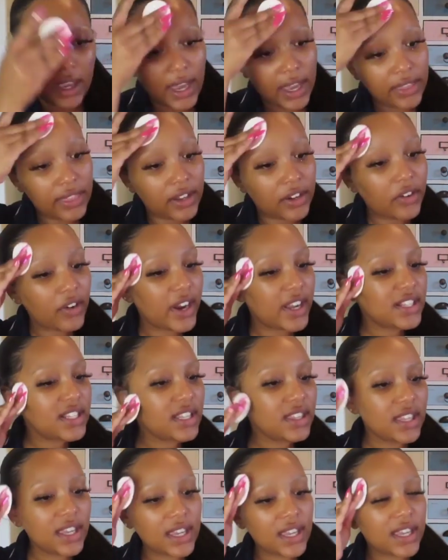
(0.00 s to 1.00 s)
And the
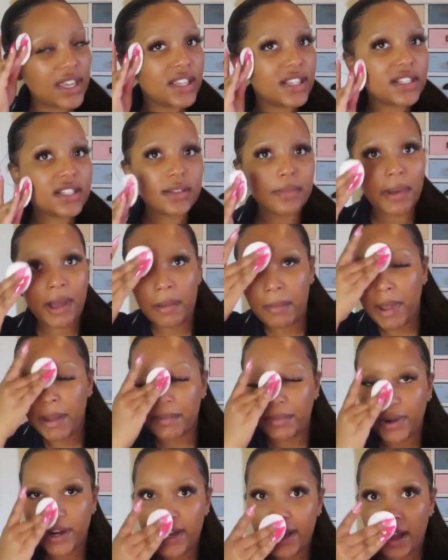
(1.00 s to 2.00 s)
crazy thing is about
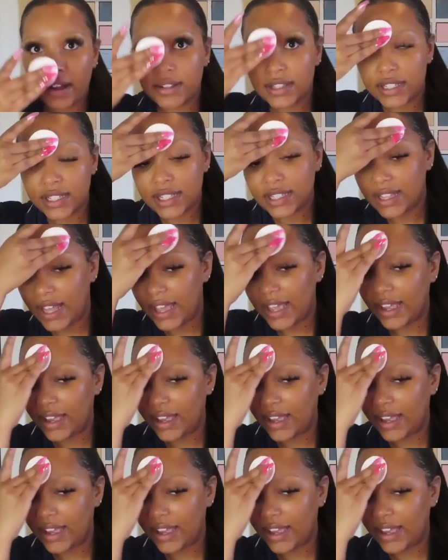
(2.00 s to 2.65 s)
my breakouts is